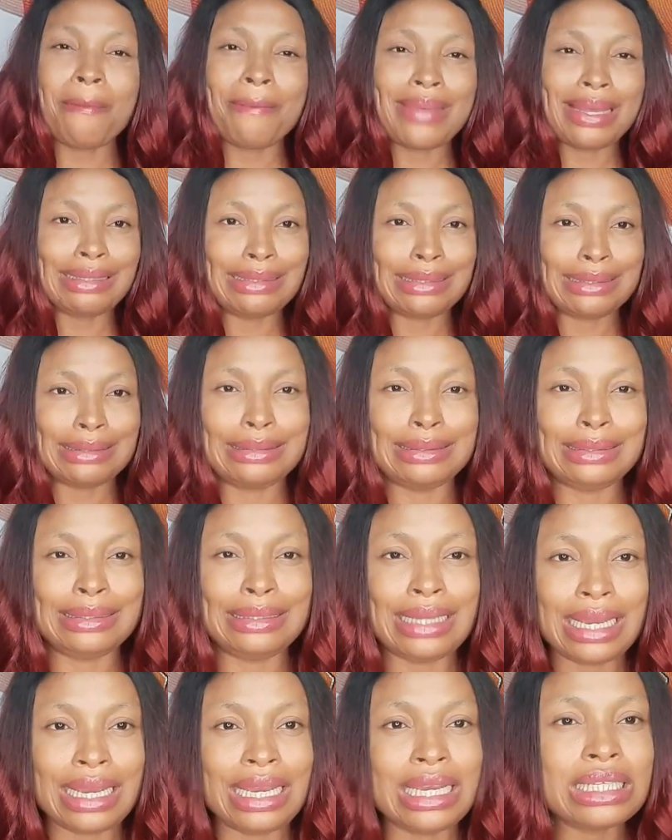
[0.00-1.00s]
many
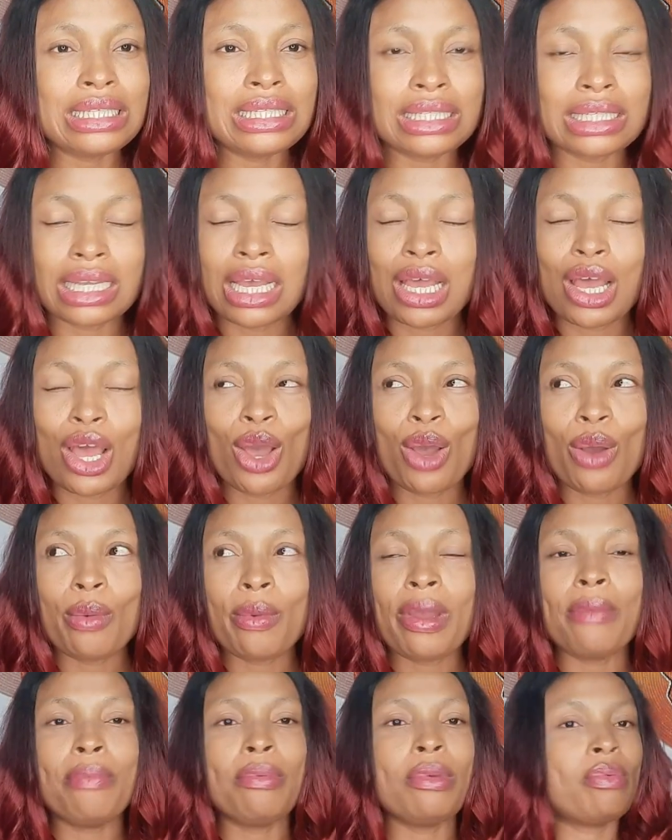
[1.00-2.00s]
days
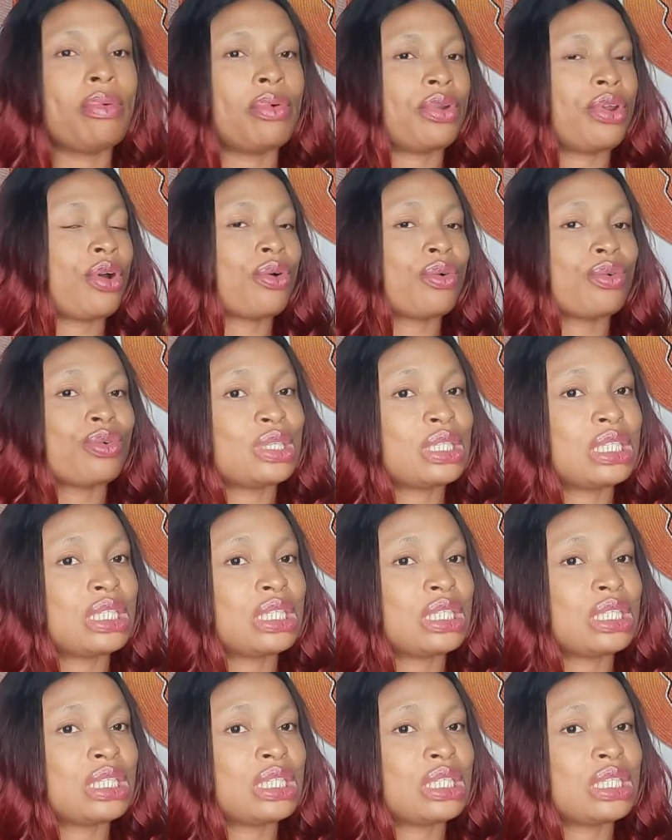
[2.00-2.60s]
where people don't go